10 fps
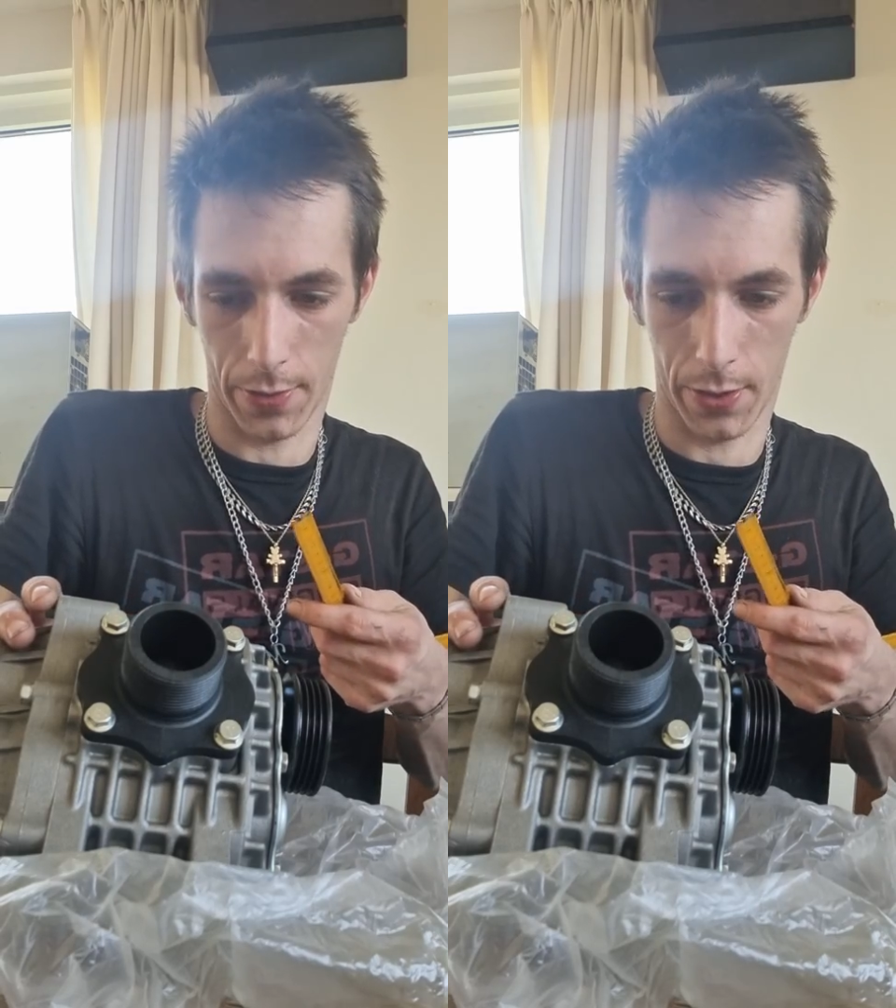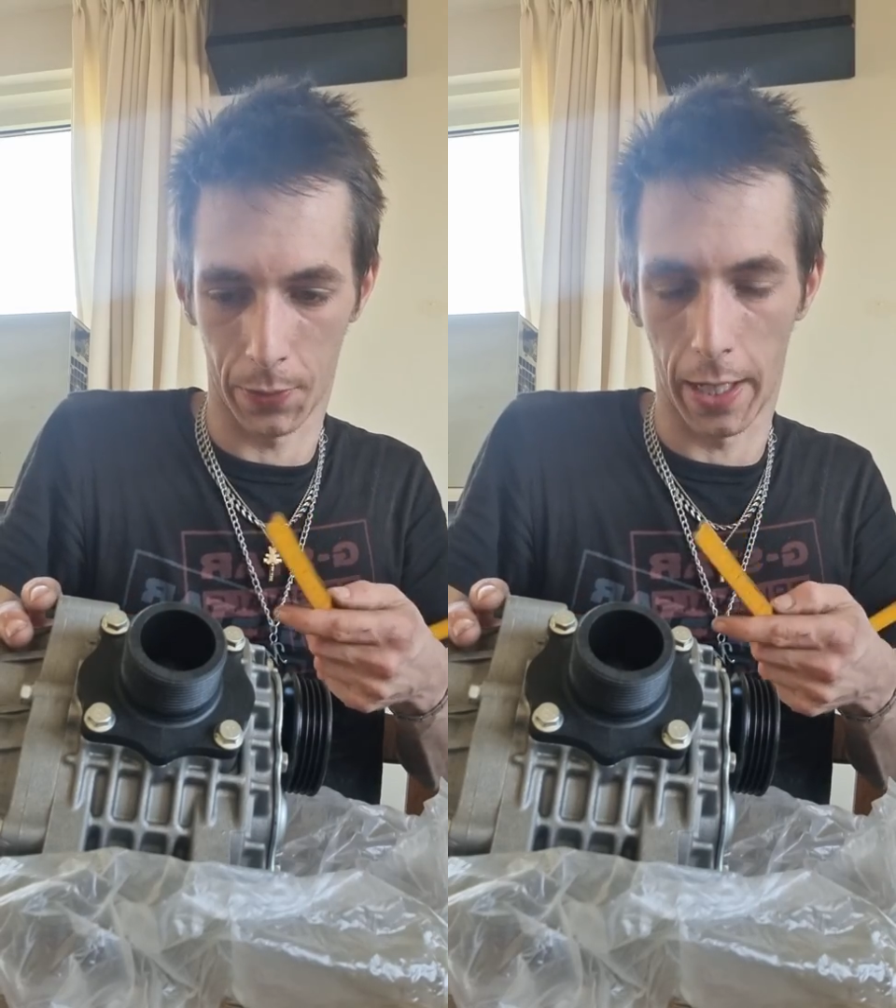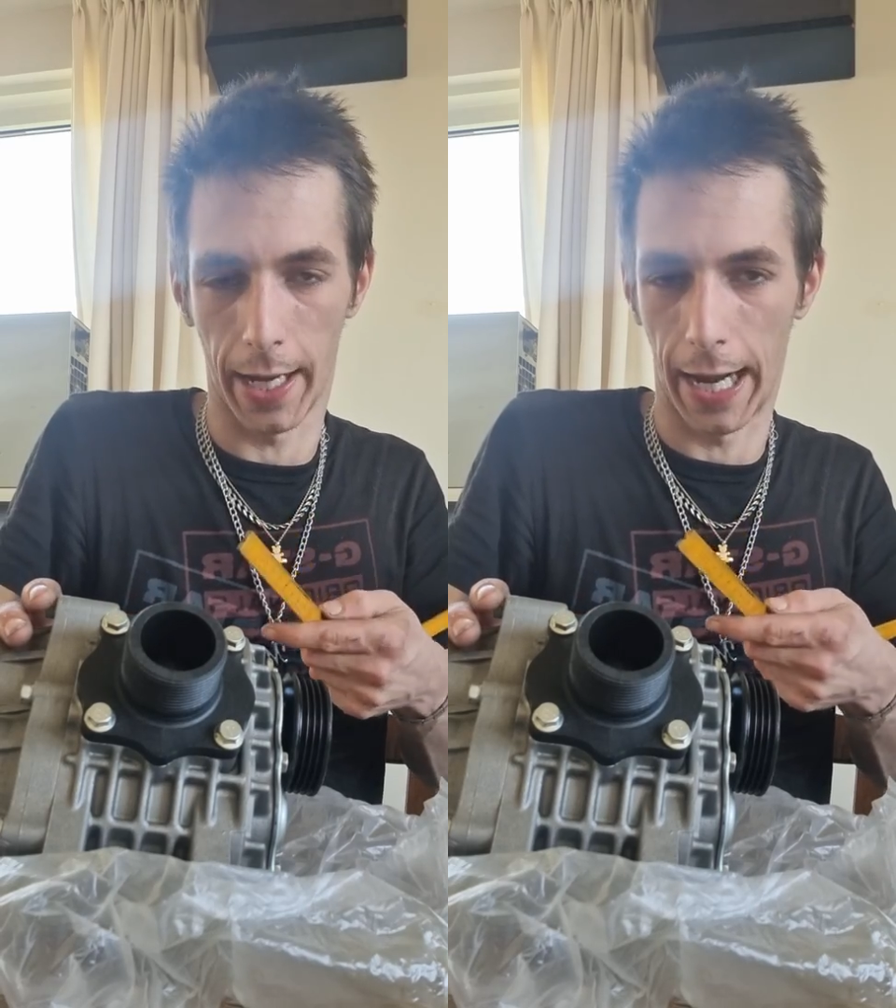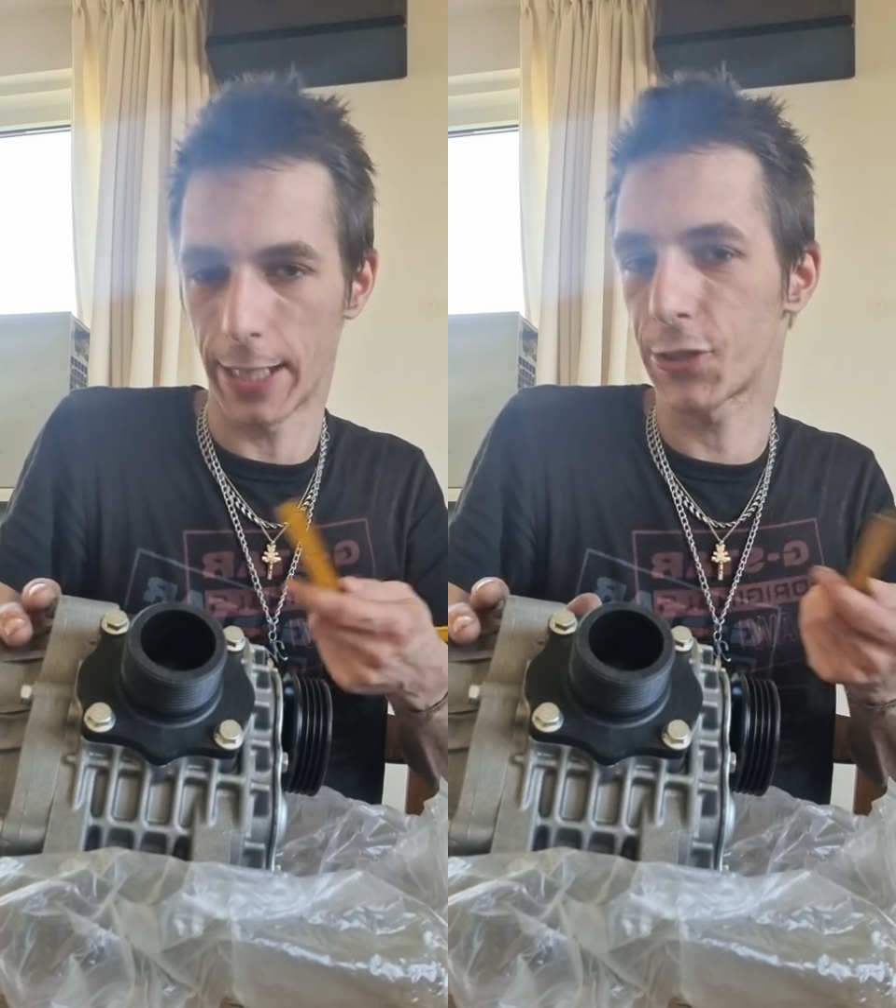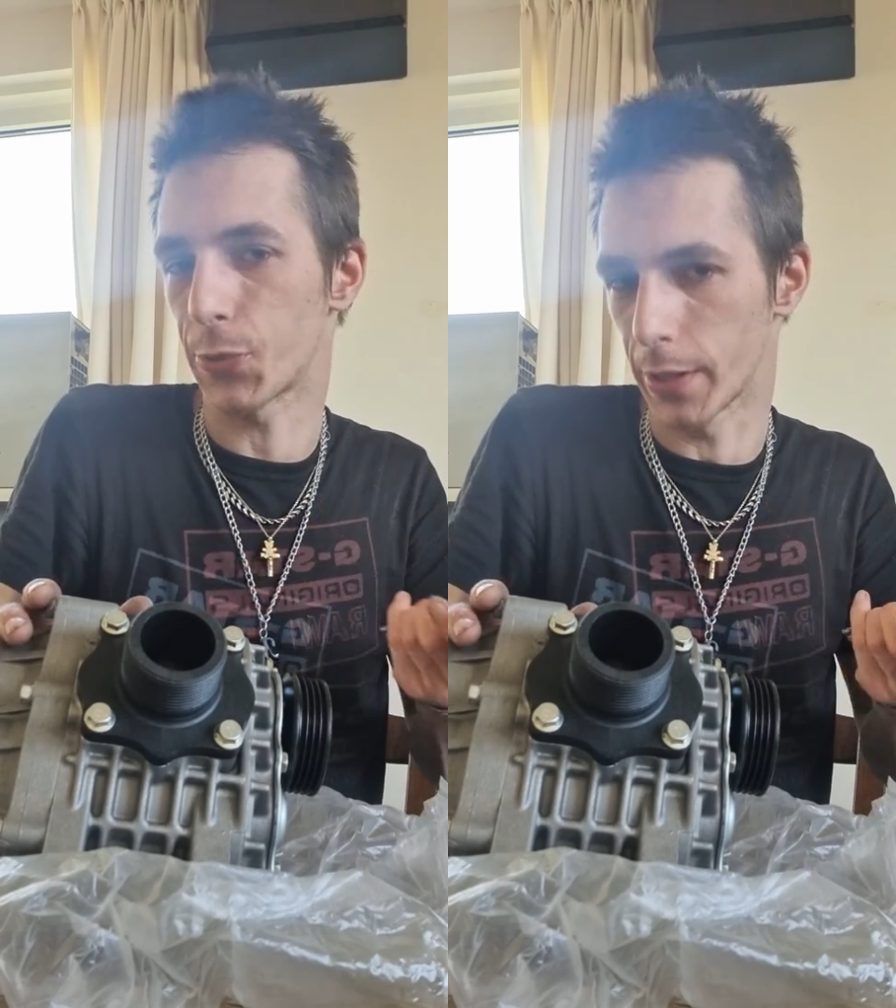So I
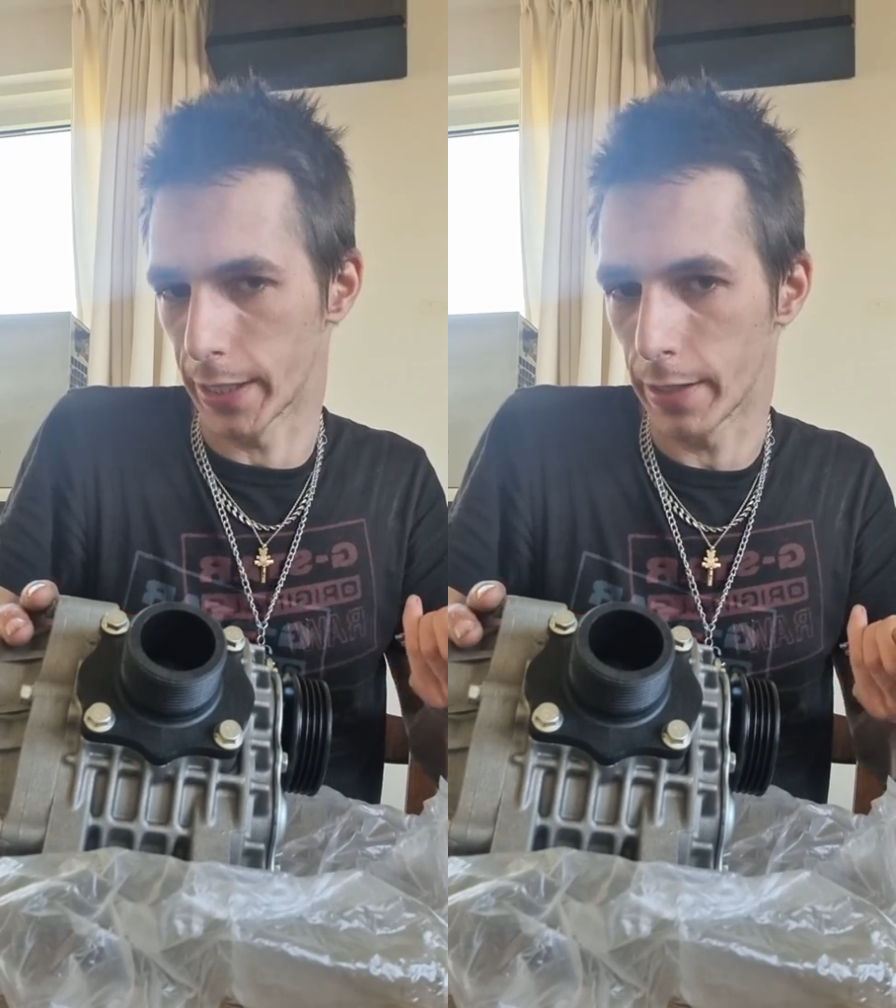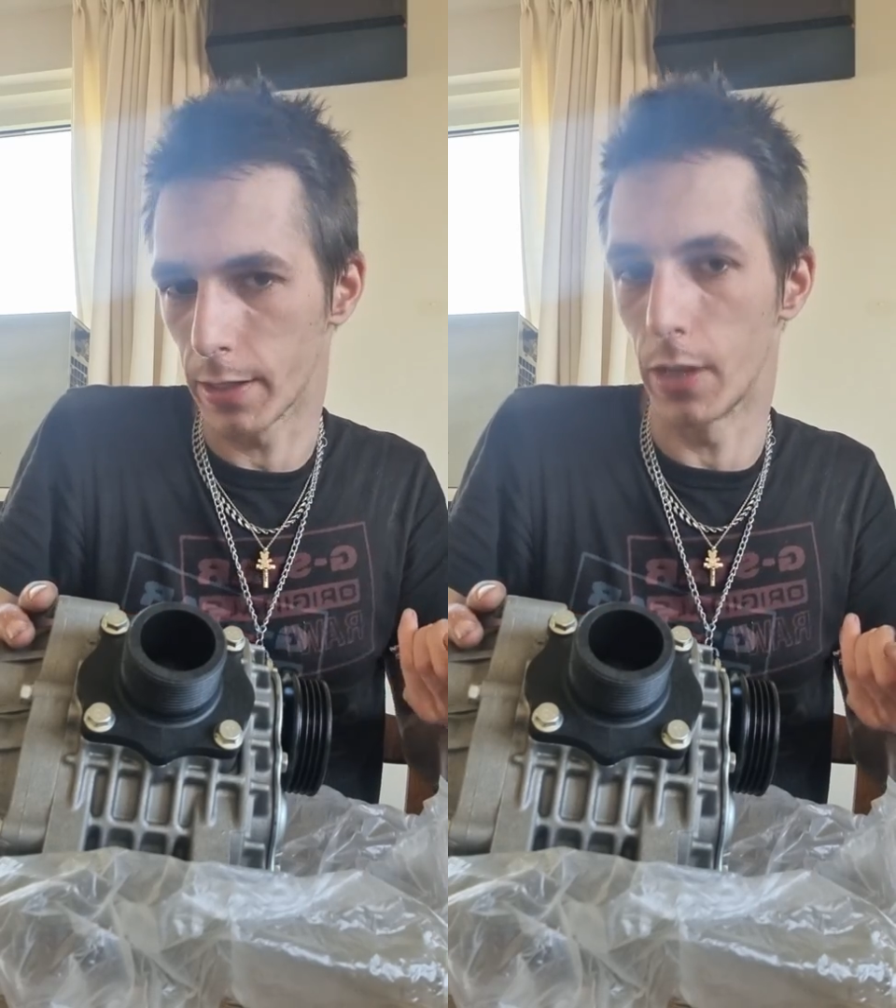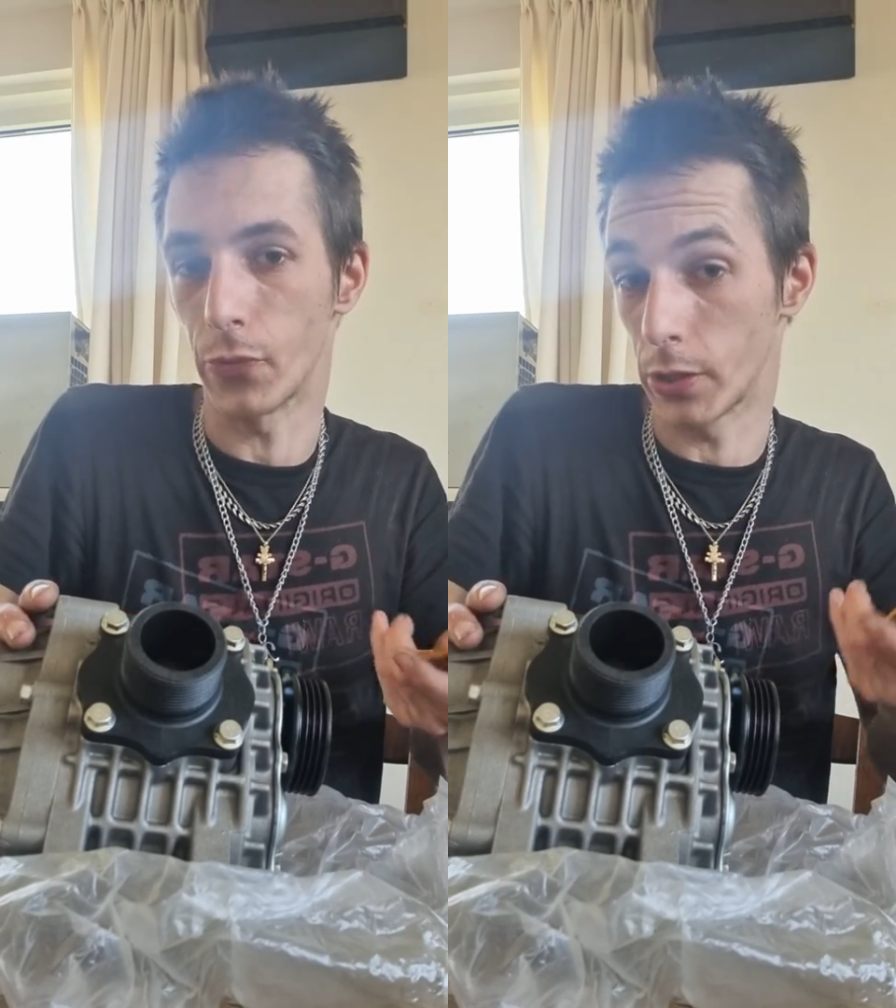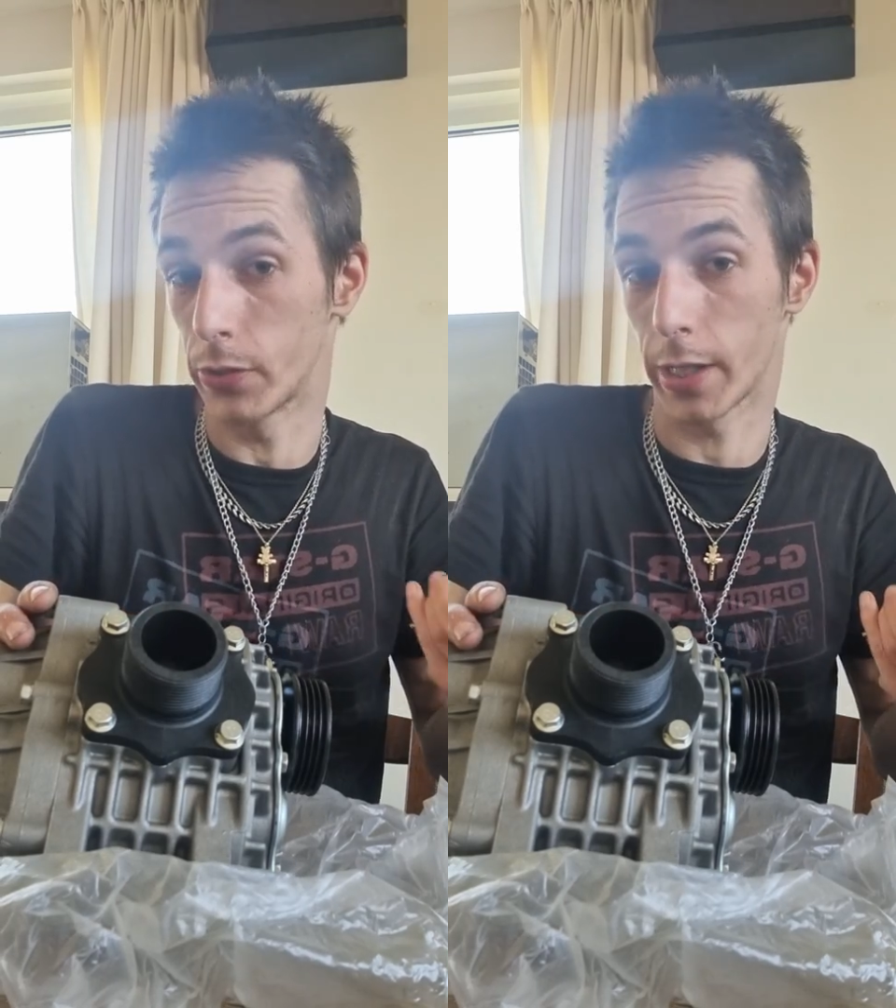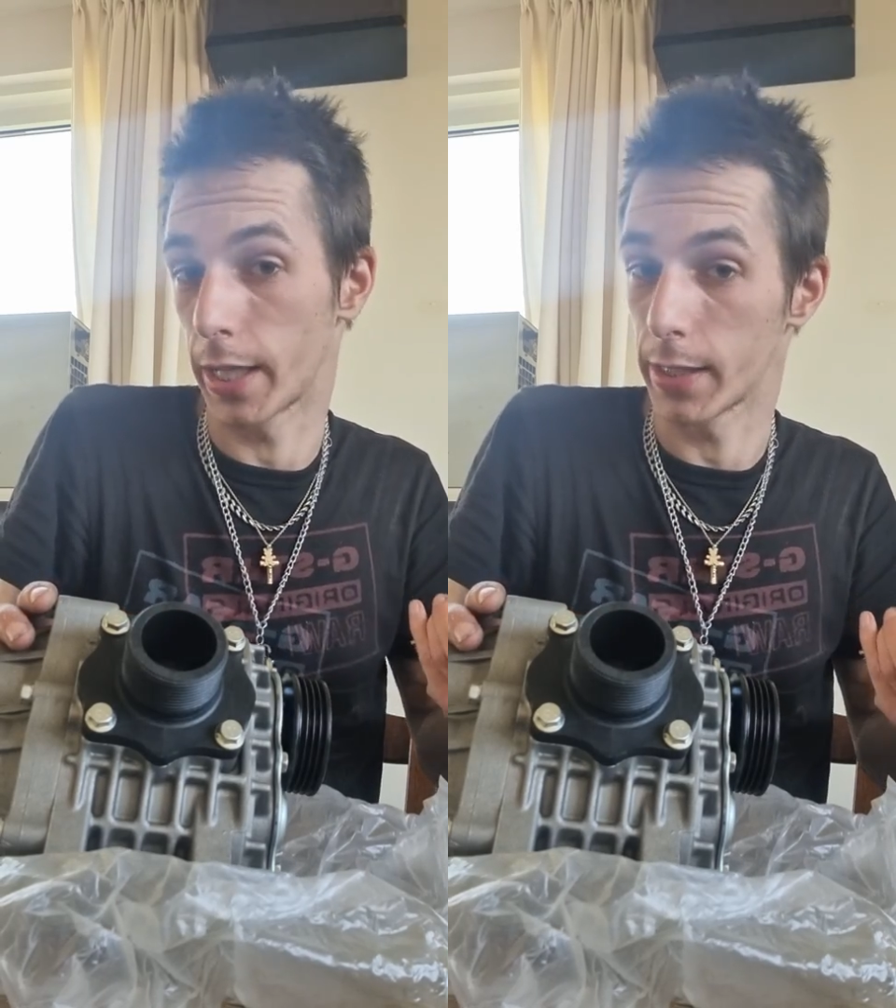actually, if you
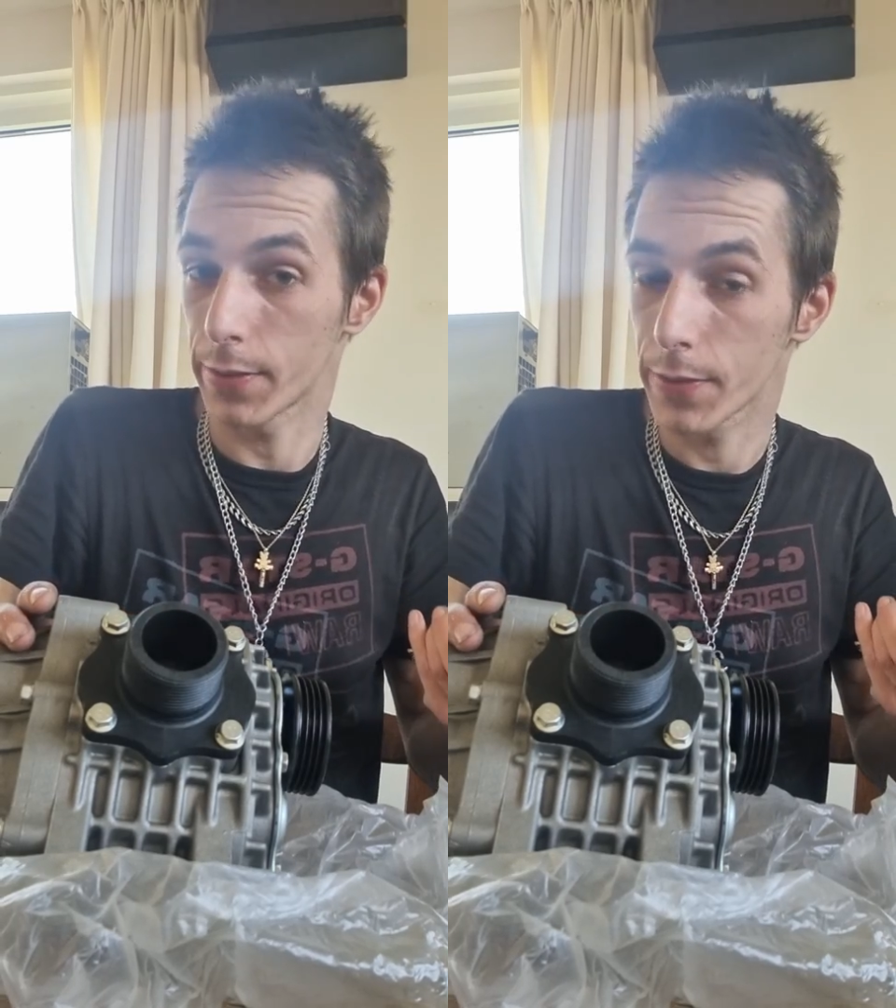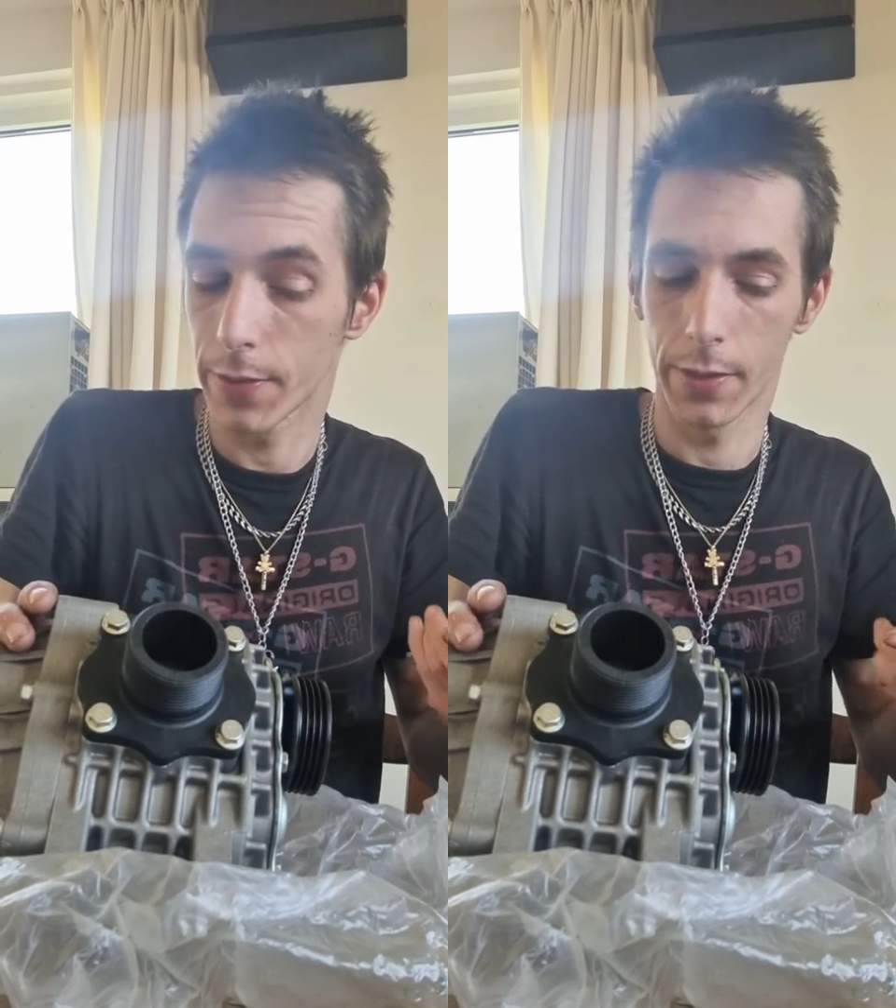look at it,